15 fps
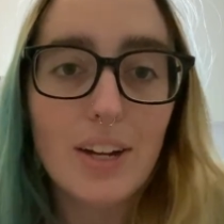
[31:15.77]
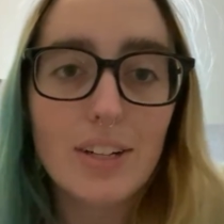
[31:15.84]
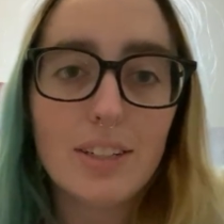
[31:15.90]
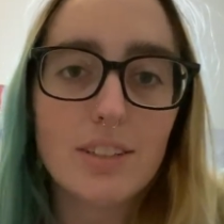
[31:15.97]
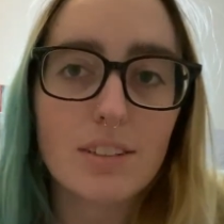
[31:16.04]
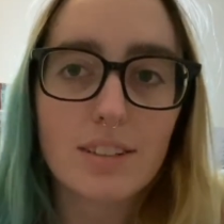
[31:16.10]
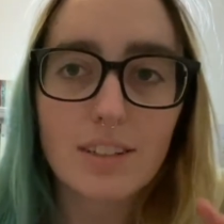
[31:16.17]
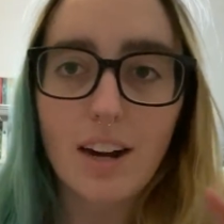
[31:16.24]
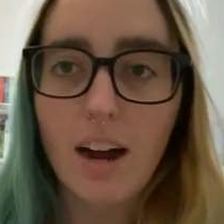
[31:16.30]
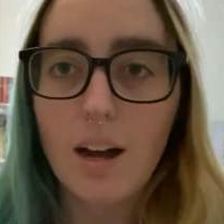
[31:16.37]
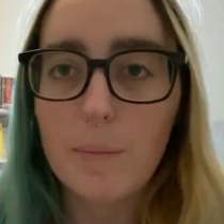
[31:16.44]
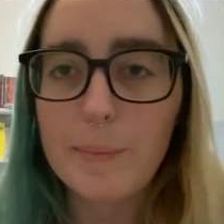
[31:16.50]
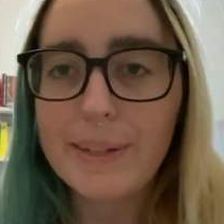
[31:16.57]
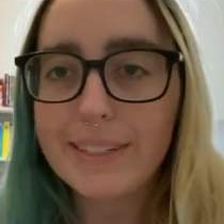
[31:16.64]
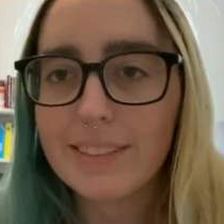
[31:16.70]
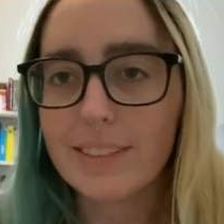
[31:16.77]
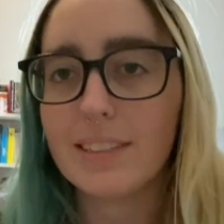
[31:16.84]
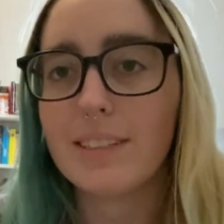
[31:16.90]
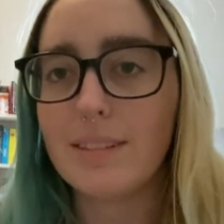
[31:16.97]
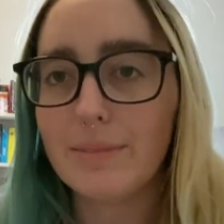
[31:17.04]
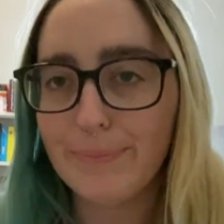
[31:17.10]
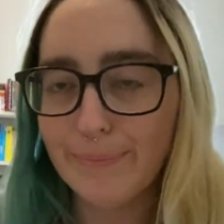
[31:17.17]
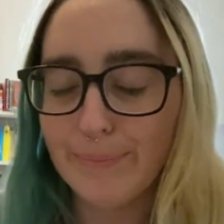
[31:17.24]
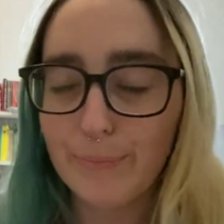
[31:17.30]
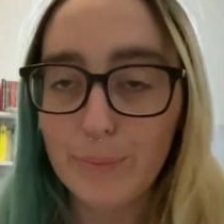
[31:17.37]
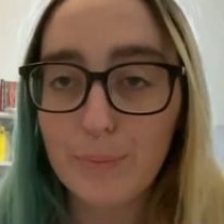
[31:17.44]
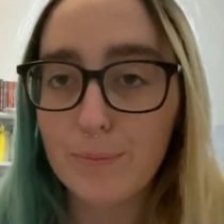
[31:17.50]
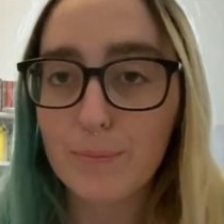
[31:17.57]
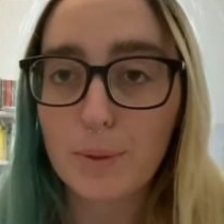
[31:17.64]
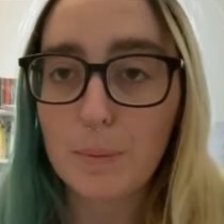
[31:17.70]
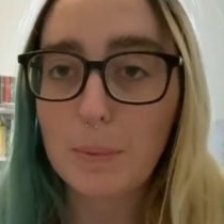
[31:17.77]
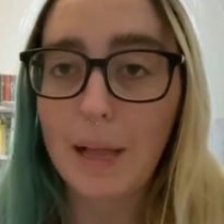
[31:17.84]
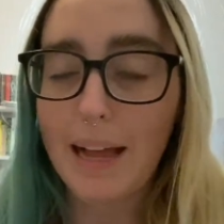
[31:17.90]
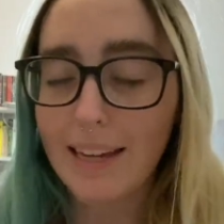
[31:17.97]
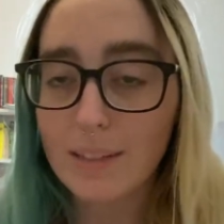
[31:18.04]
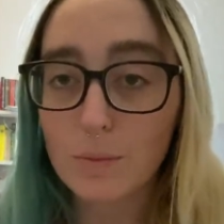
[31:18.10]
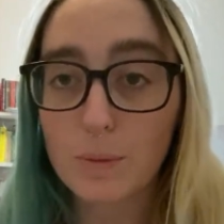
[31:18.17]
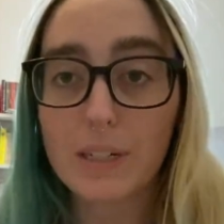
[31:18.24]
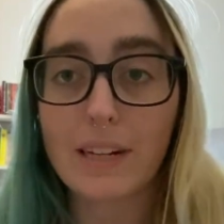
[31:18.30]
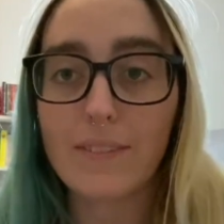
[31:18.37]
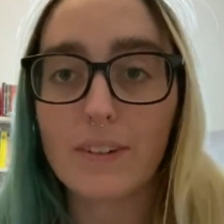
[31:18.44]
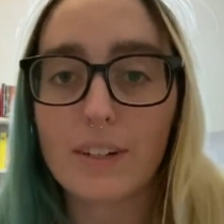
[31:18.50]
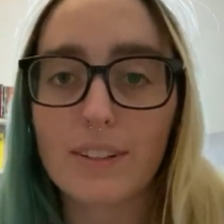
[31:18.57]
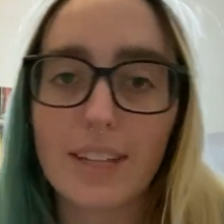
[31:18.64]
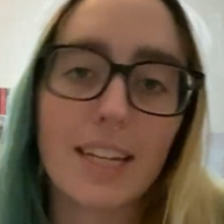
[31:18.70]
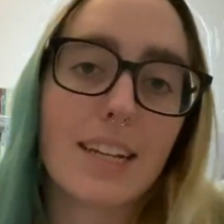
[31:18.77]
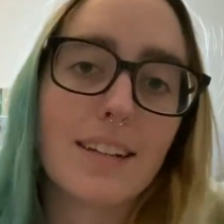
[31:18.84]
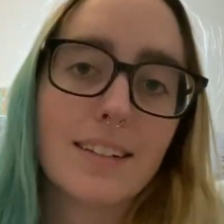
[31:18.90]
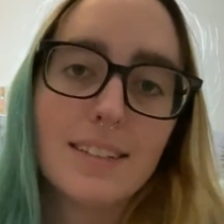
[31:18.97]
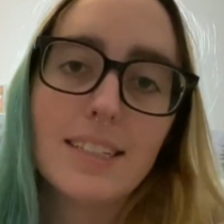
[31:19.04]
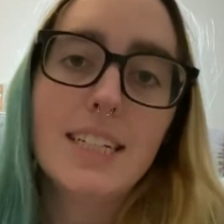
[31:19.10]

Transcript: your comments and replies, whatever, like